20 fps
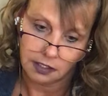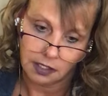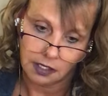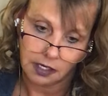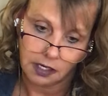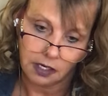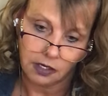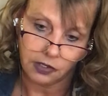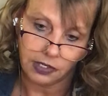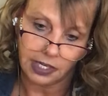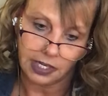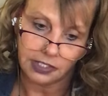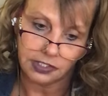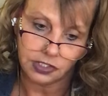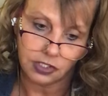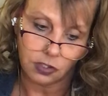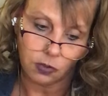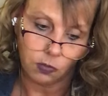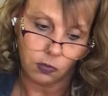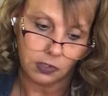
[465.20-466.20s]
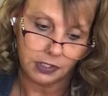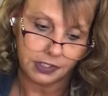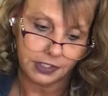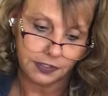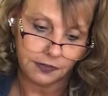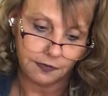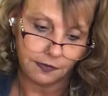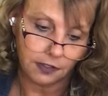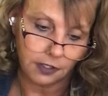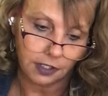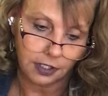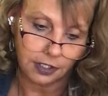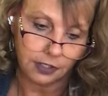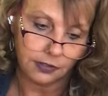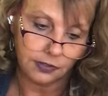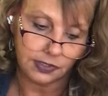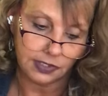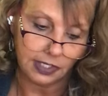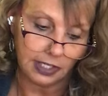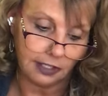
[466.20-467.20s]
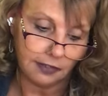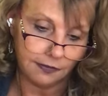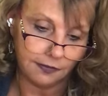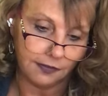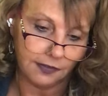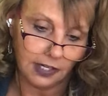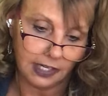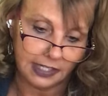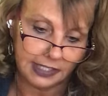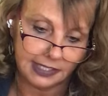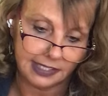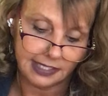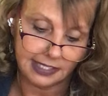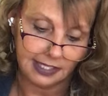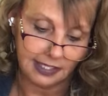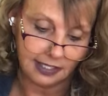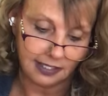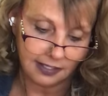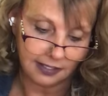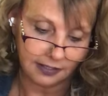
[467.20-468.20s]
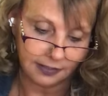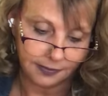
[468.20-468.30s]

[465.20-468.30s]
Okay, so what's Virgo's advice here?